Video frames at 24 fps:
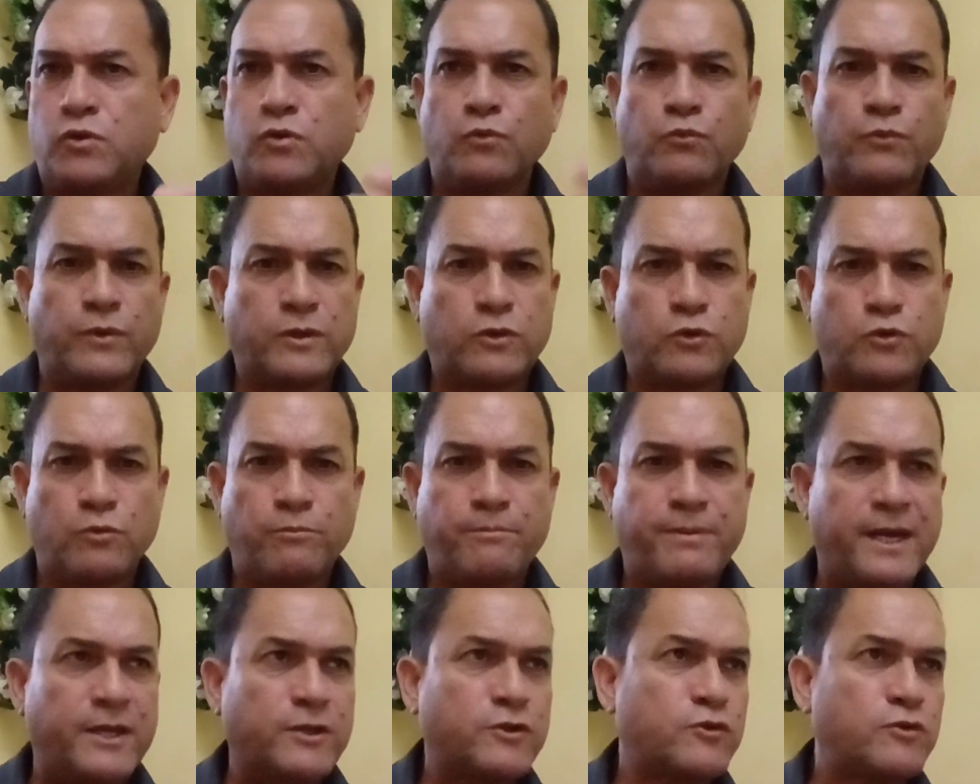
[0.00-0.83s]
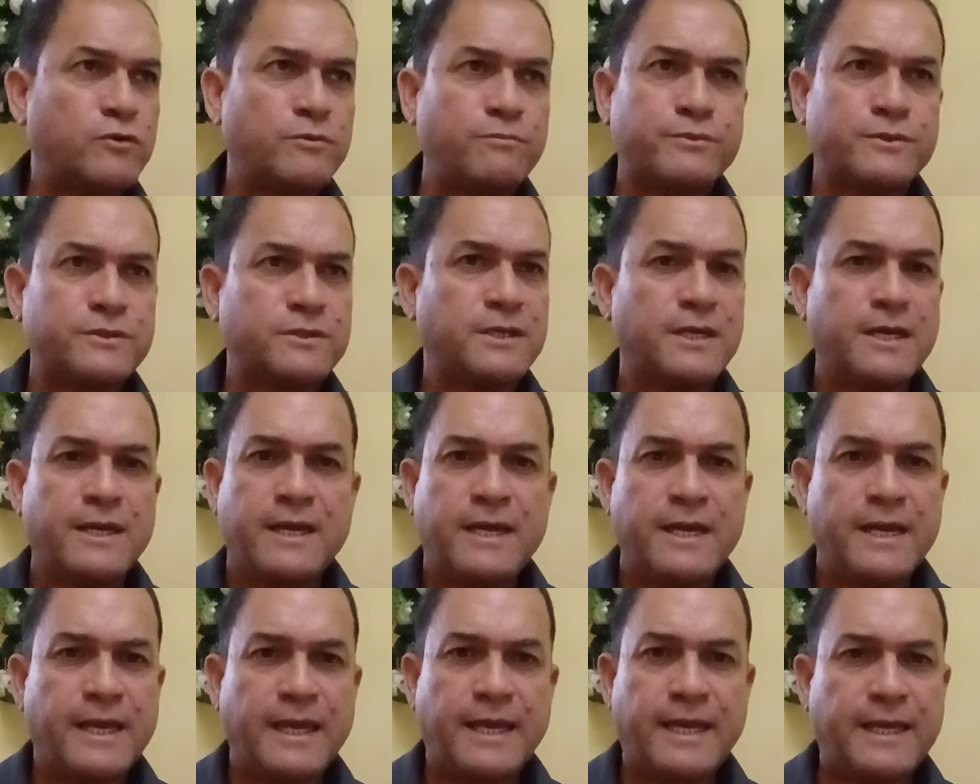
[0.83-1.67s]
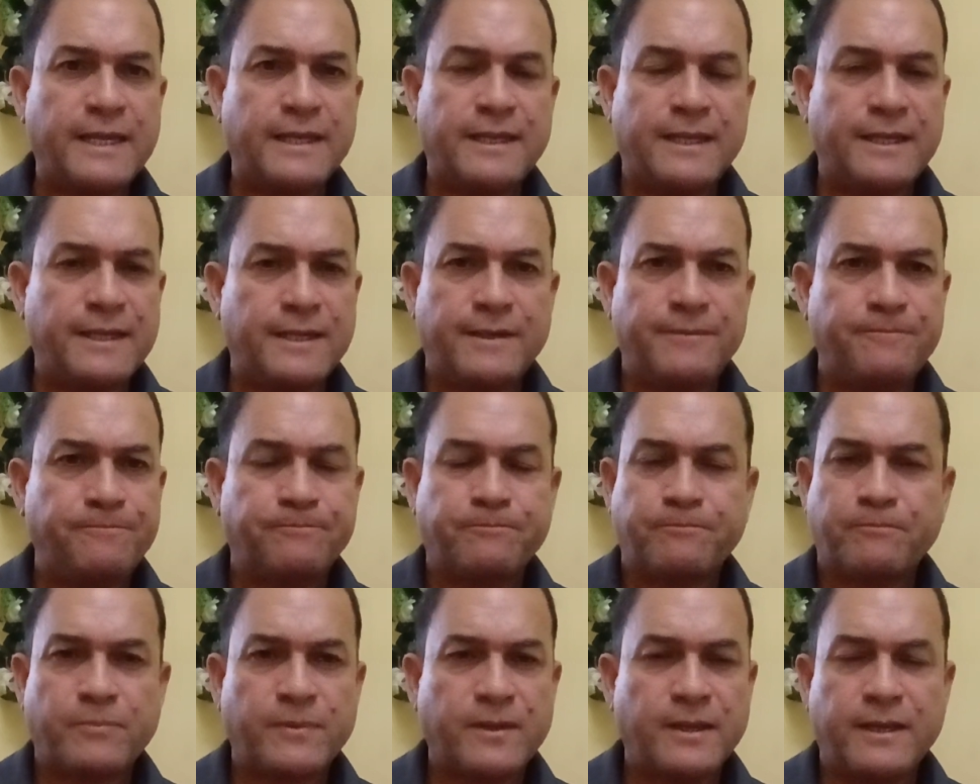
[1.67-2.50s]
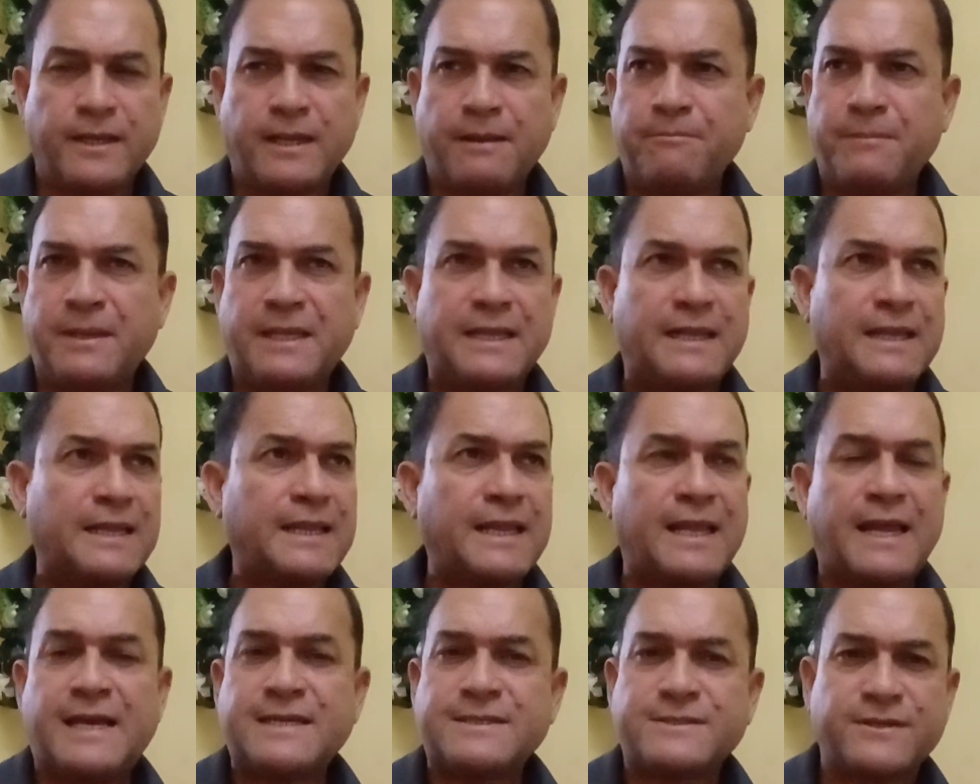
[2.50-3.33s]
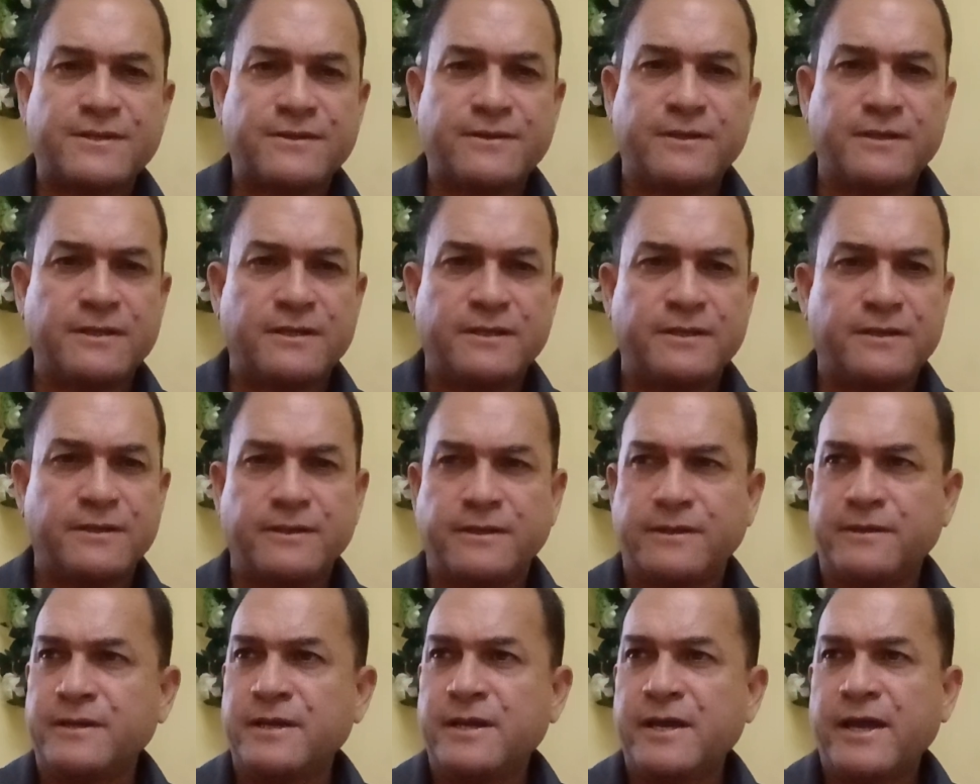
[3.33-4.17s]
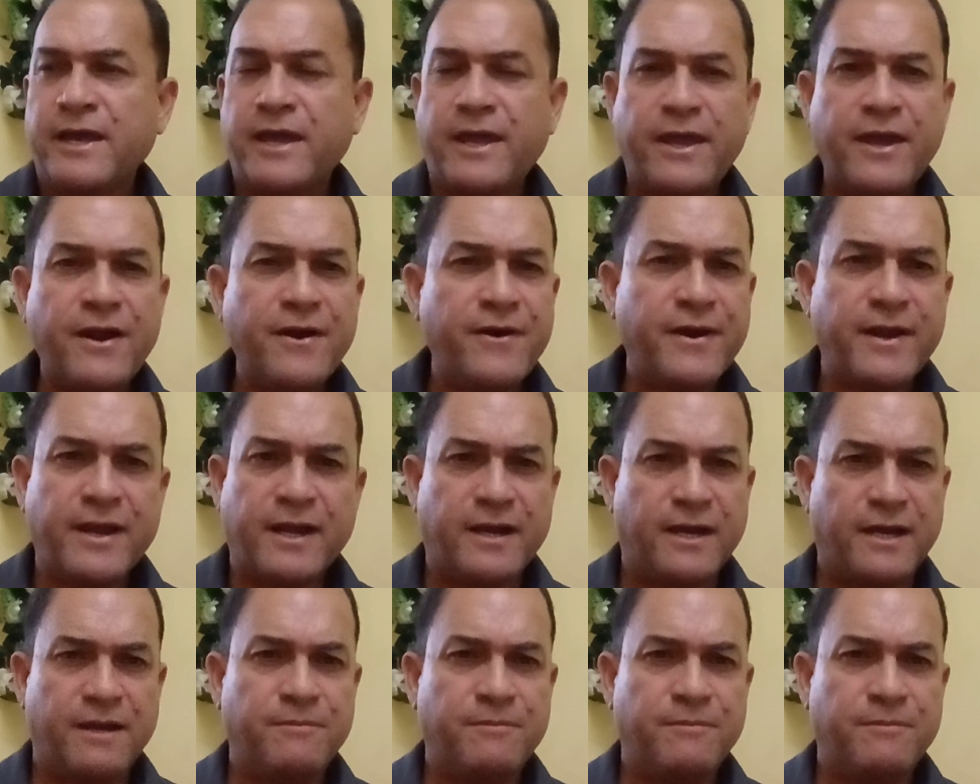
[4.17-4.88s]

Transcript: with two bedrooms in a middle class area.